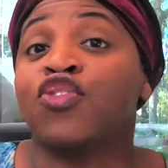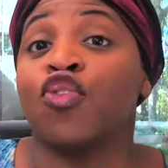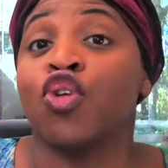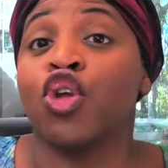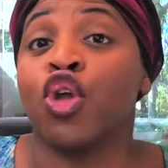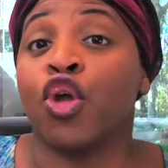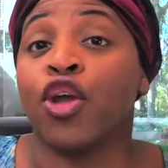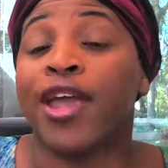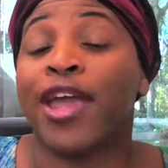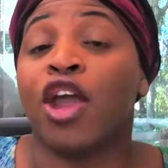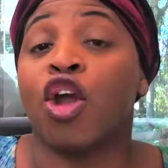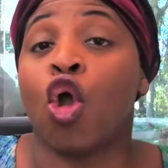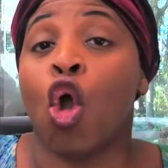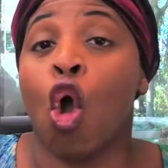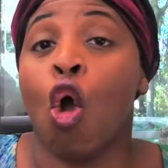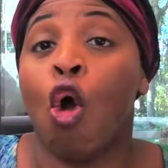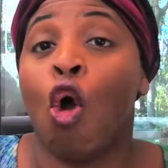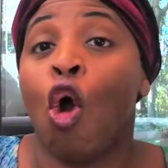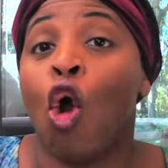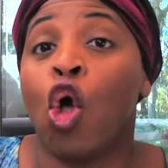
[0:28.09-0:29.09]
for your hair
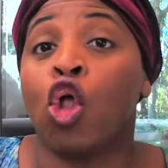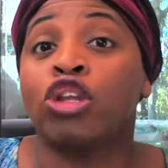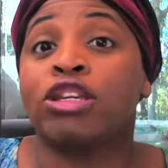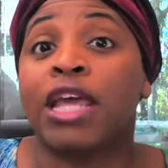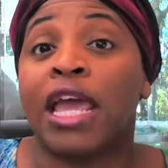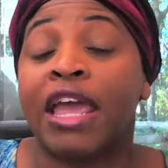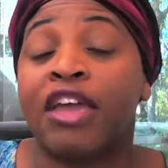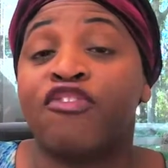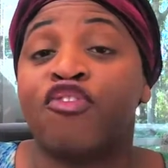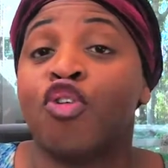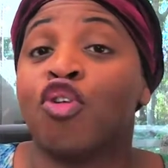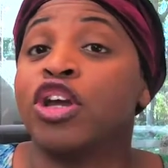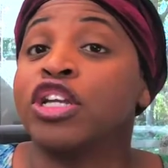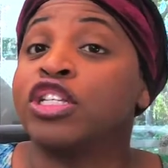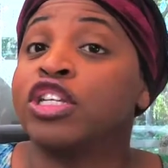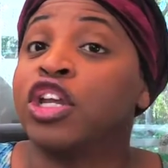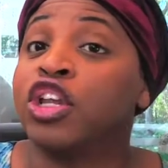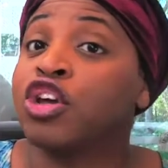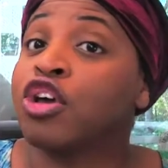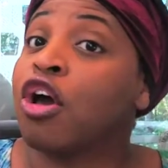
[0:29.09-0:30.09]
all day for it
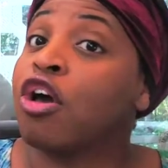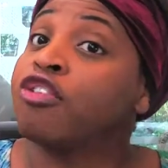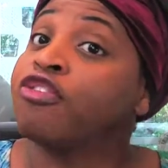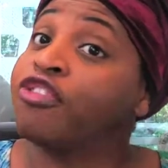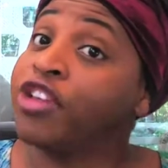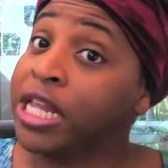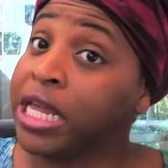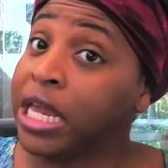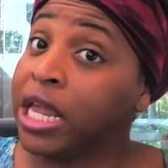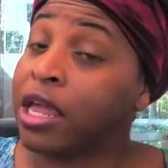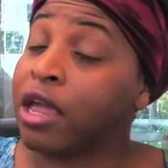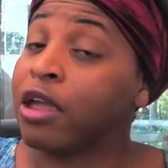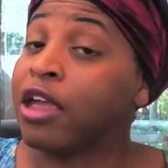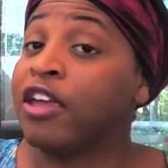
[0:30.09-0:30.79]
to look on fleek.